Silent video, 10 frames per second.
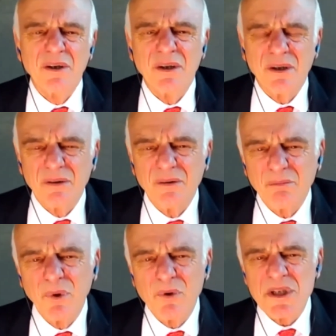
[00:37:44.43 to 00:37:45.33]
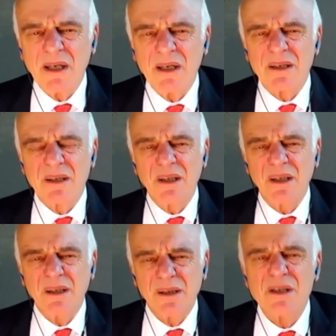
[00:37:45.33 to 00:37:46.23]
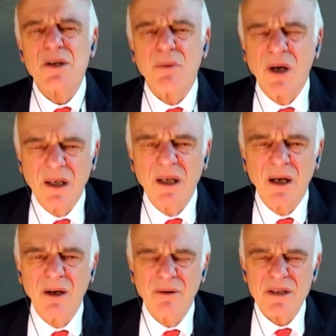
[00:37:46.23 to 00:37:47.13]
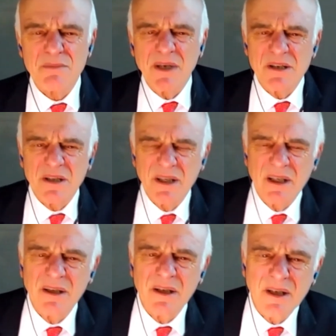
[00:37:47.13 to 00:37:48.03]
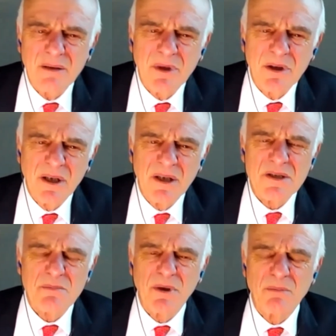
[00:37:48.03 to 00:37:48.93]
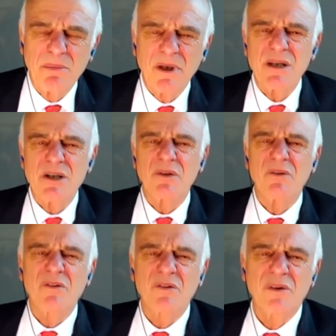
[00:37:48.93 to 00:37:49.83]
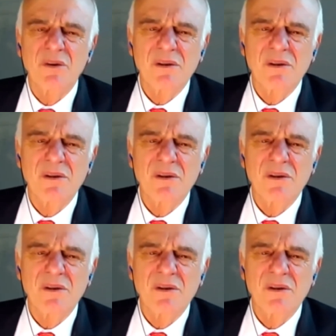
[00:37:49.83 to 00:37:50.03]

that mortality is quite low, especially in immunized populations.